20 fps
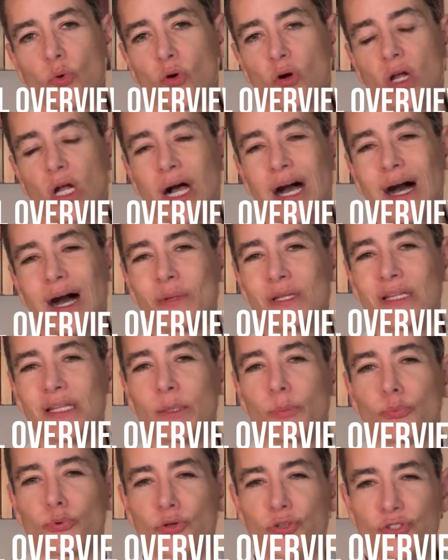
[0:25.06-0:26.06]
of the more
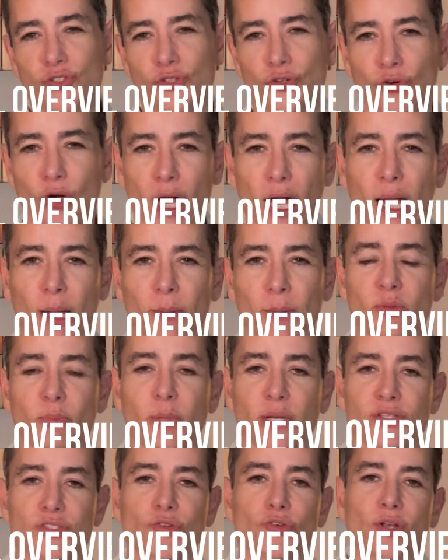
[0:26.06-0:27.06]
commonly
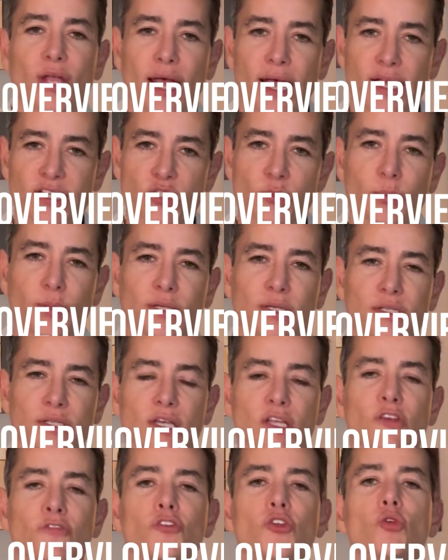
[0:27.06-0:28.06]
prescribed
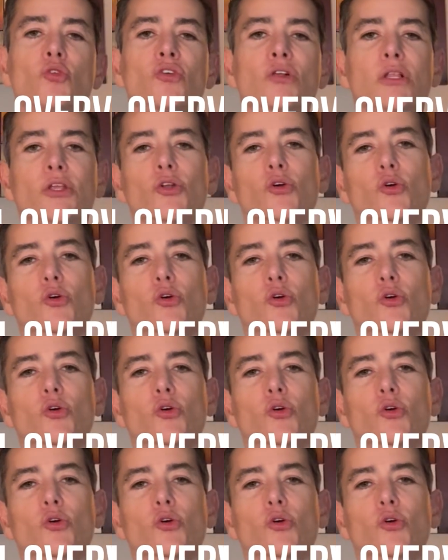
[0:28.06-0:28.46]
benzodiazepines and a few